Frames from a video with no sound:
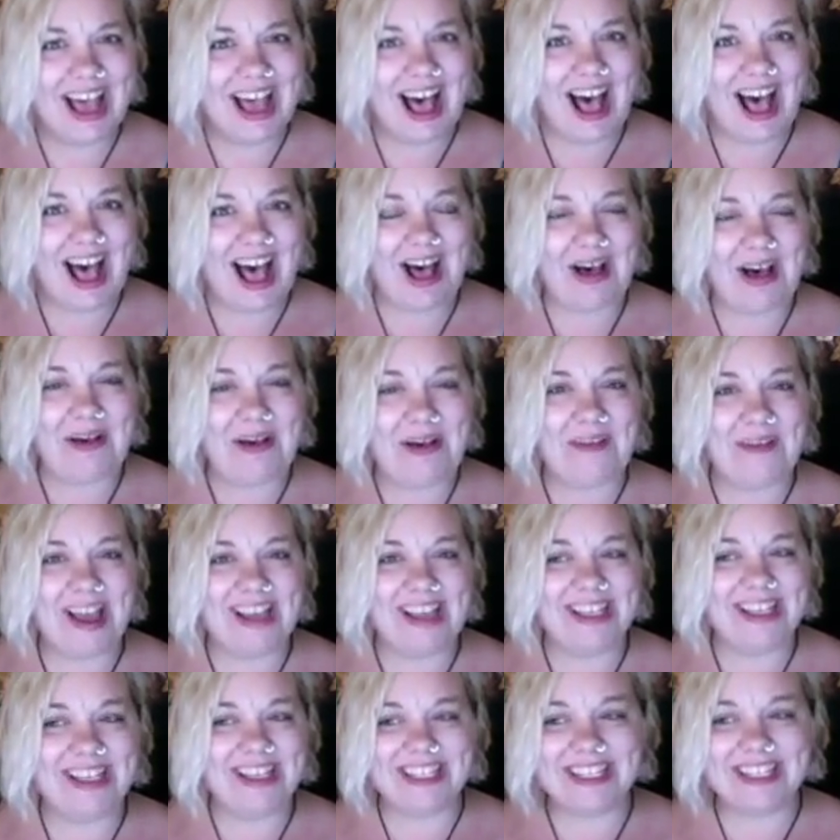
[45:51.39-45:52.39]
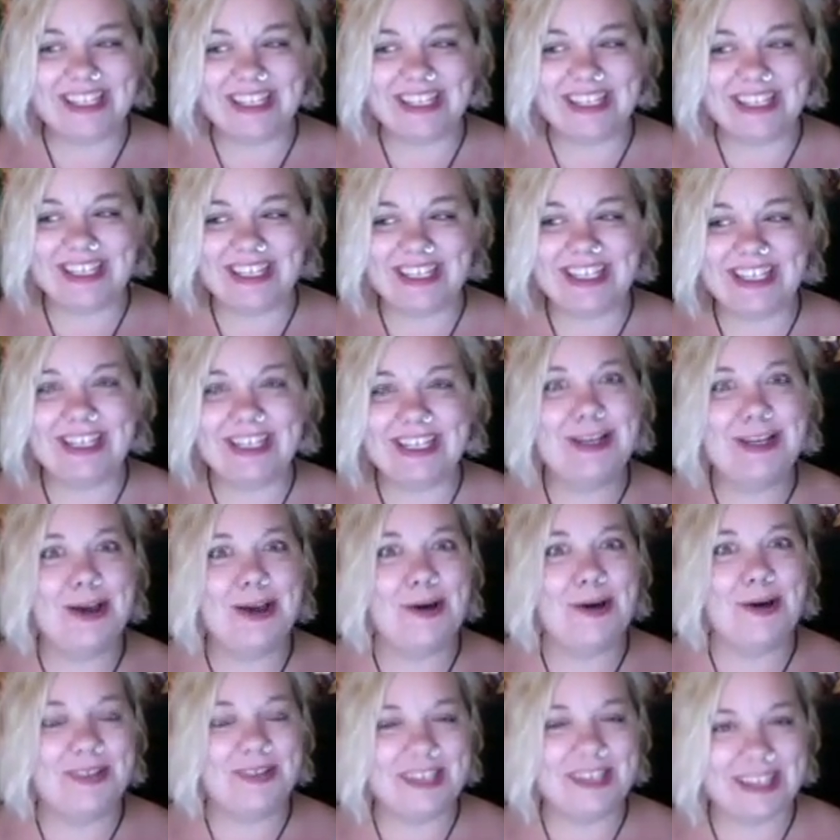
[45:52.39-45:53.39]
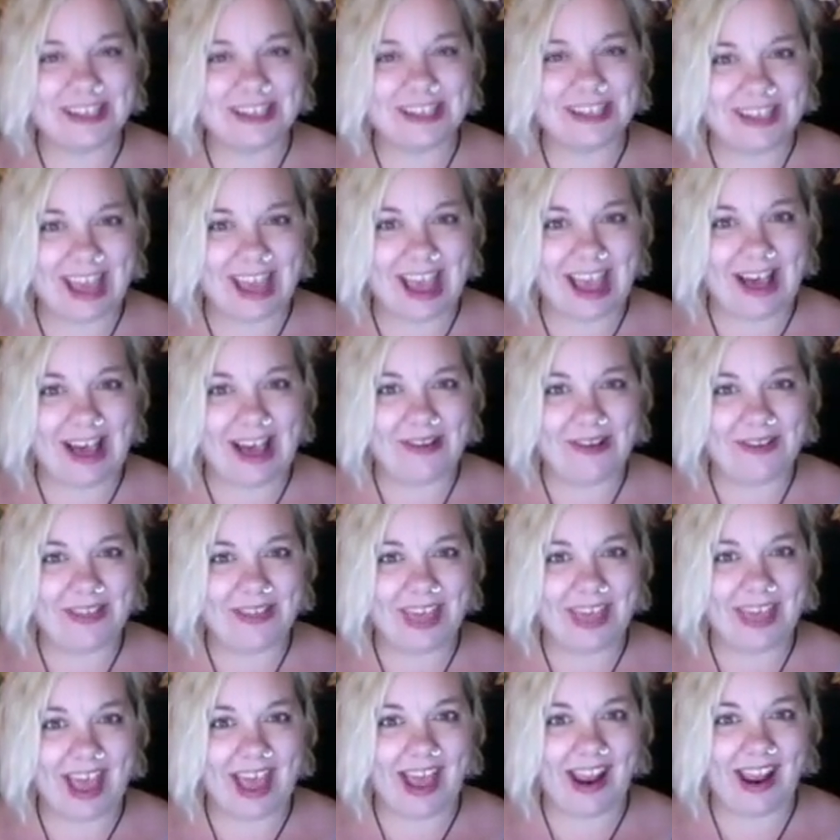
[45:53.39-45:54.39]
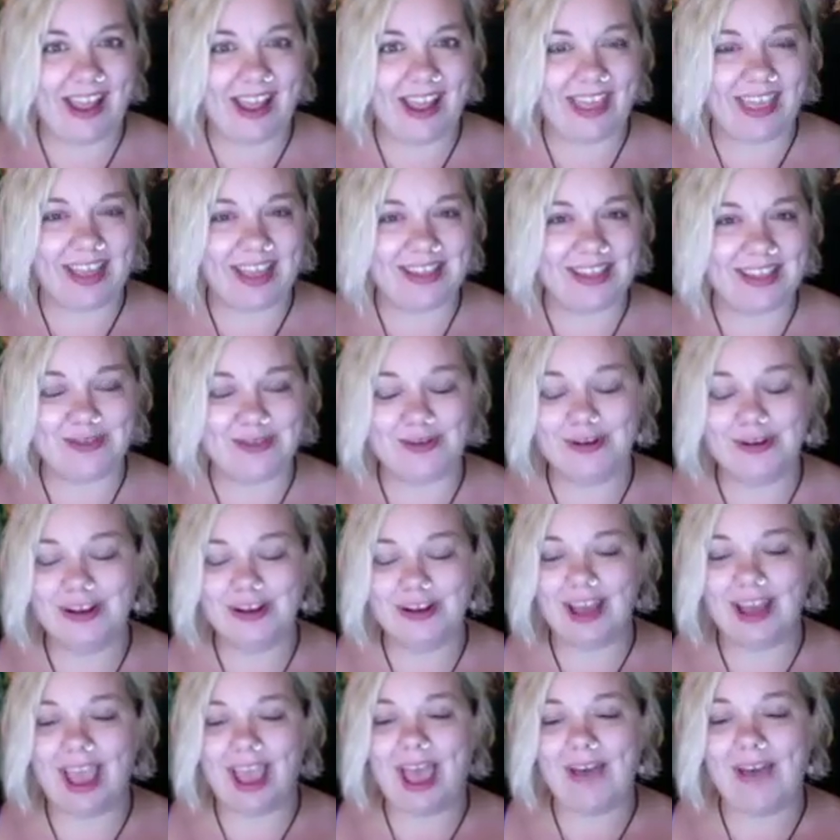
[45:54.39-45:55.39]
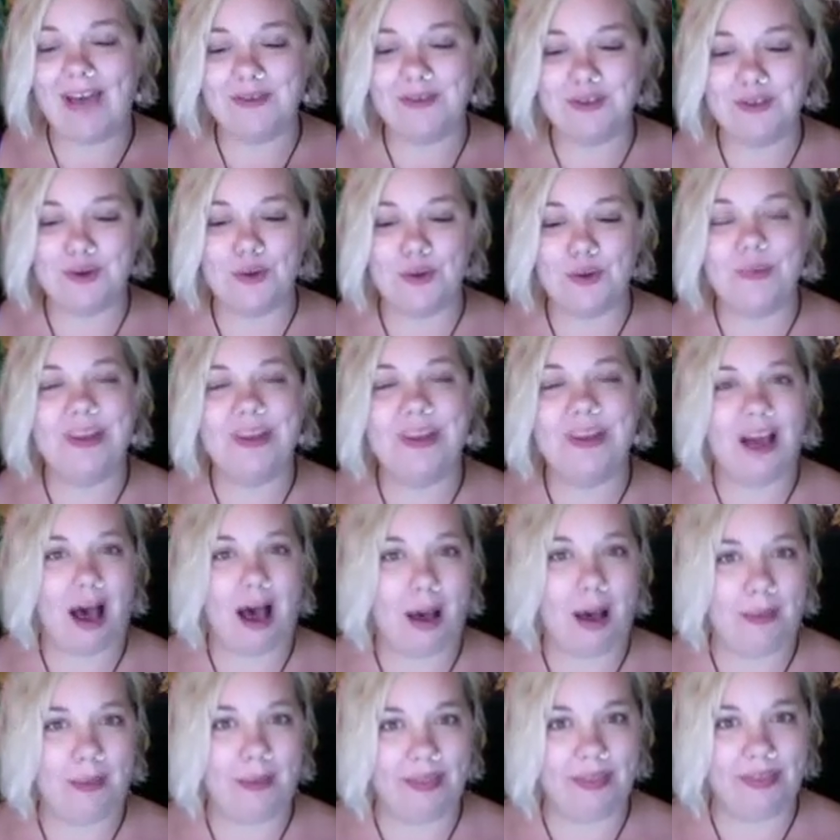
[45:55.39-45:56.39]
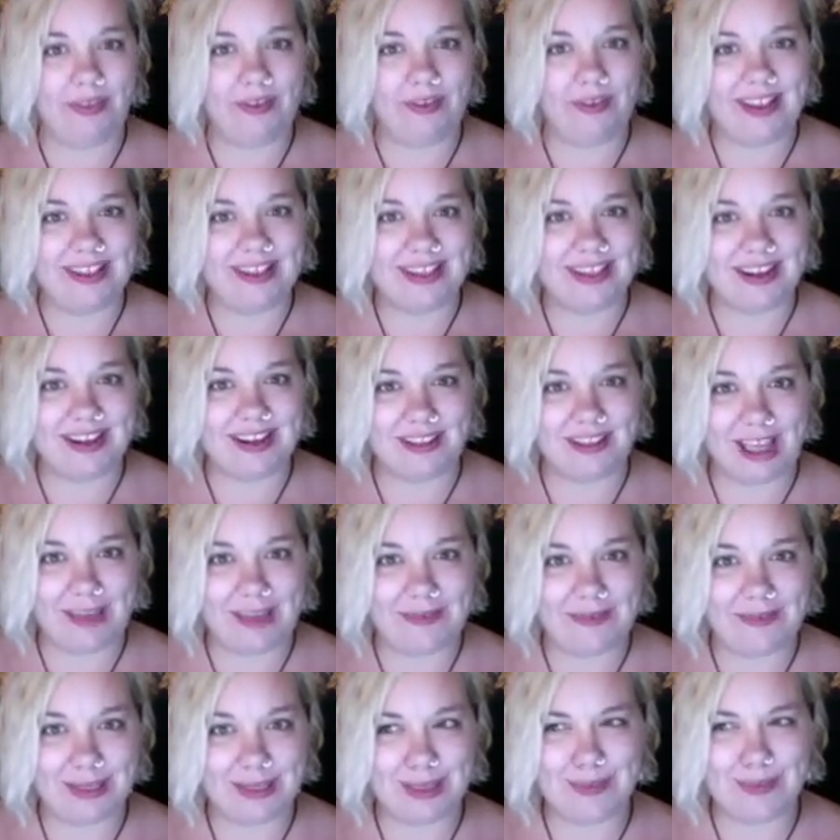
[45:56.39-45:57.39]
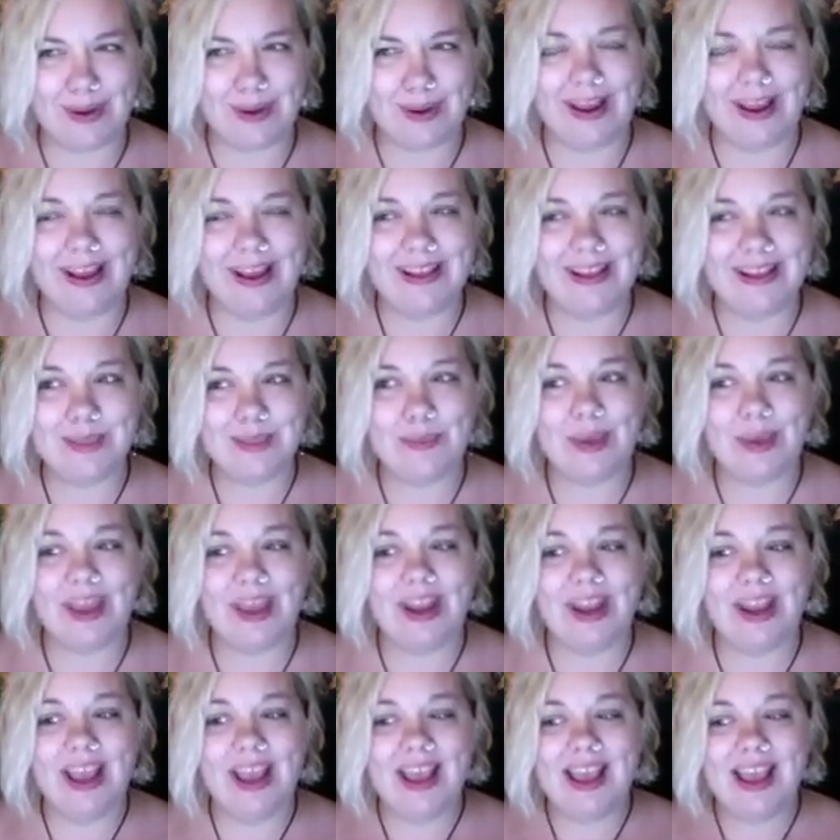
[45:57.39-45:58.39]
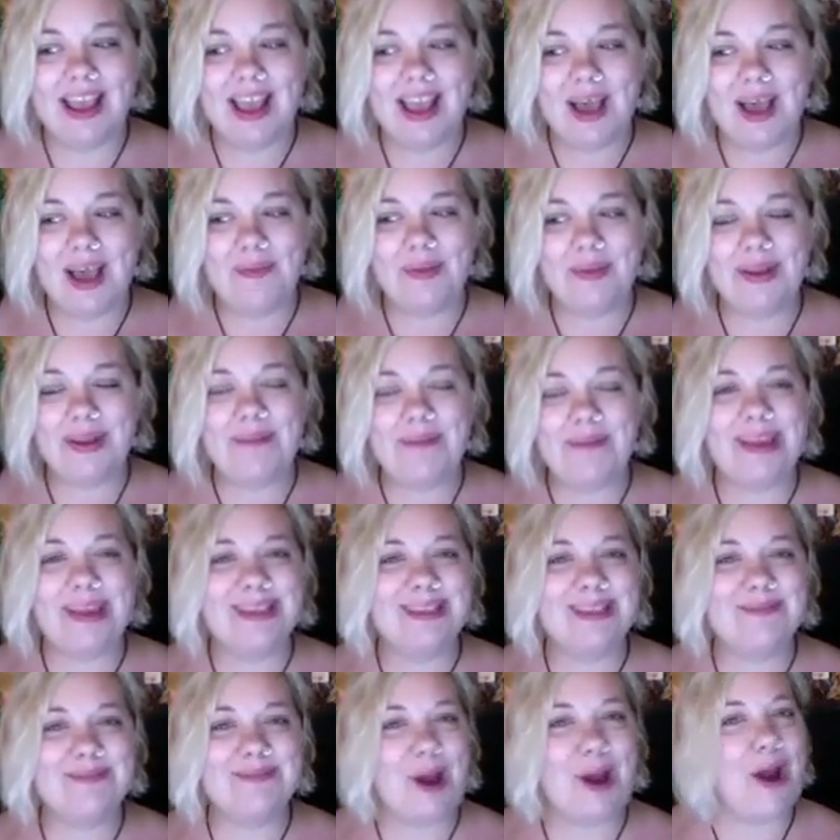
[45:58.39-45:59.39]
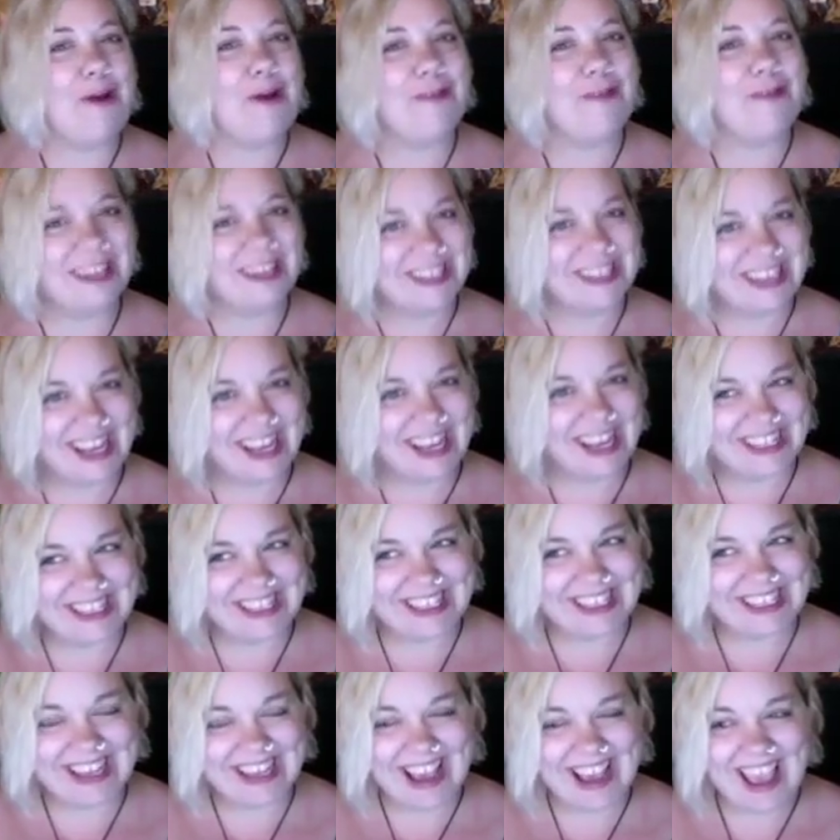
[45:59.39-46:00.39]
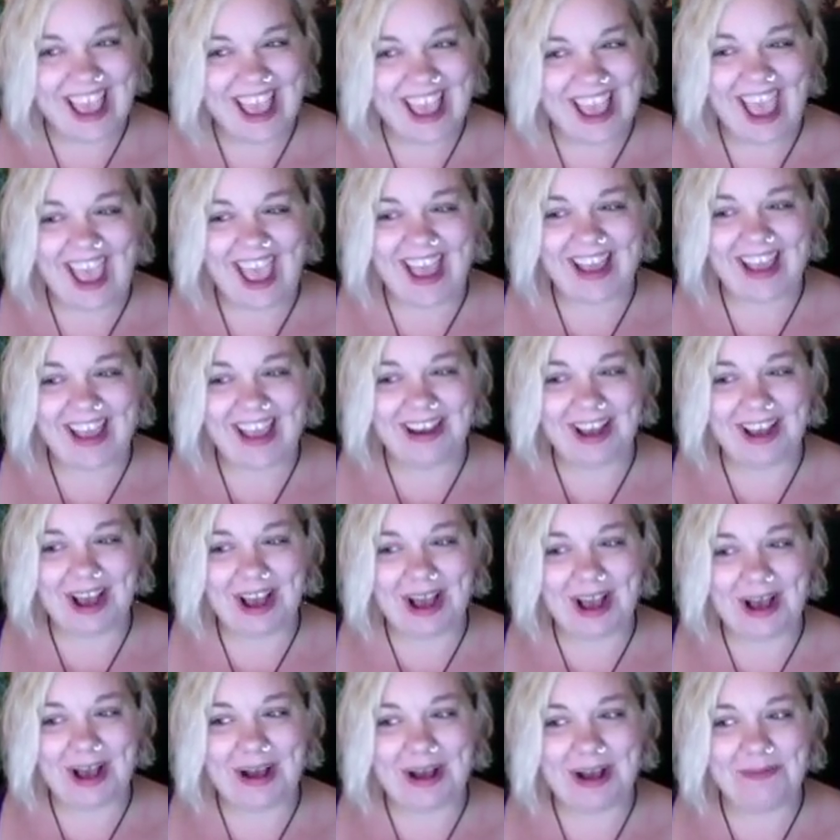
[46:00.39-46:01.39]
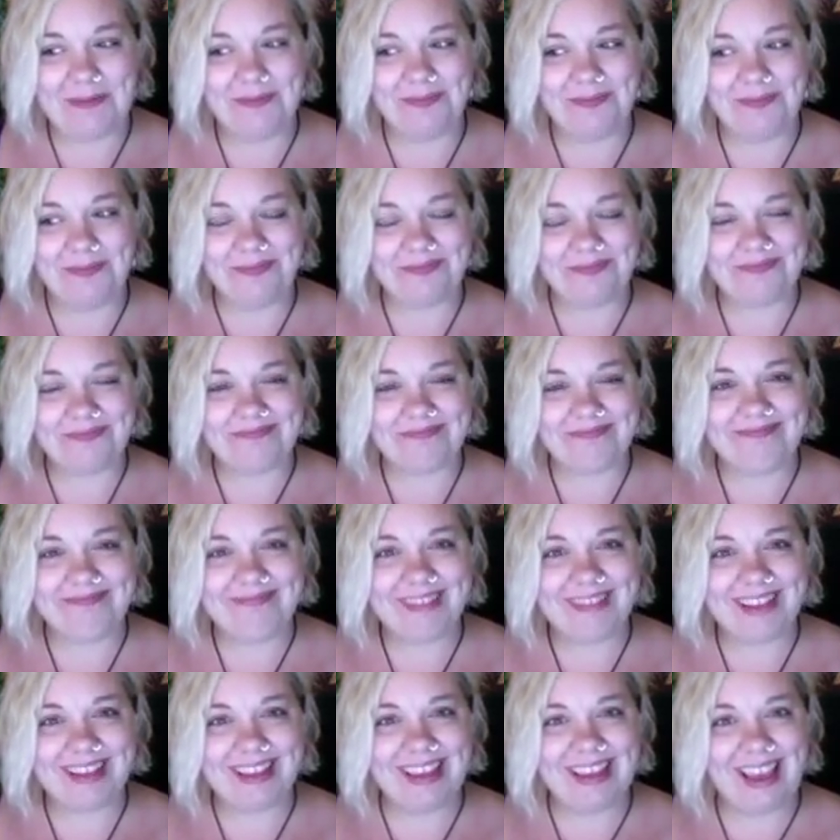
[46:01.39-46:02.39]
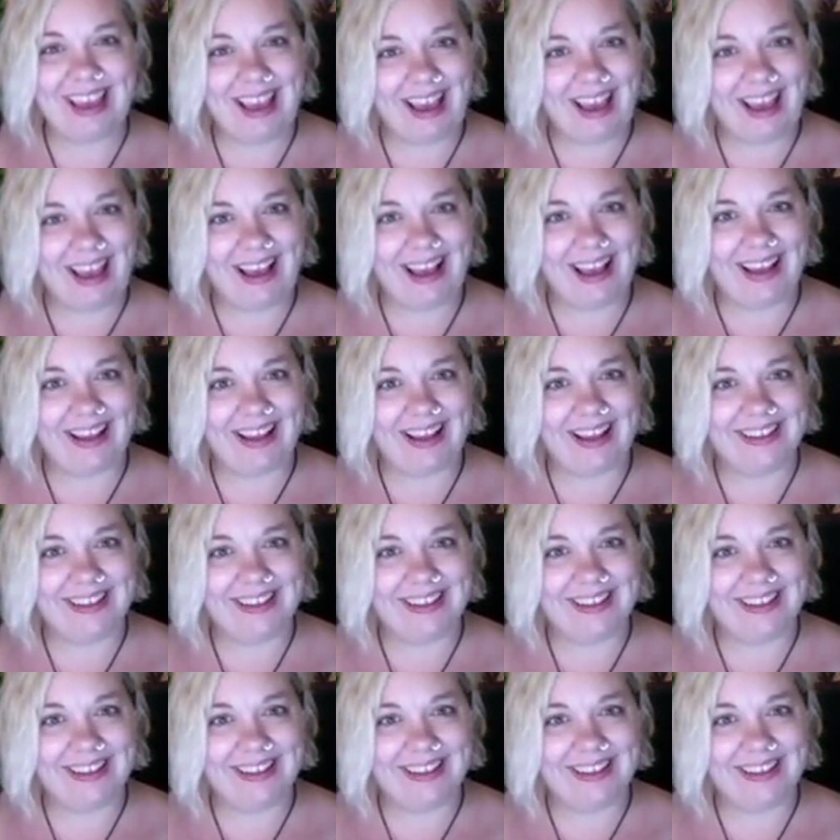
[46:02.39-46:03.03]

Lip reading: I didn't know until now that Sorrel and I have so many common threads in our life experience, but it makes perfect sense. And yeah.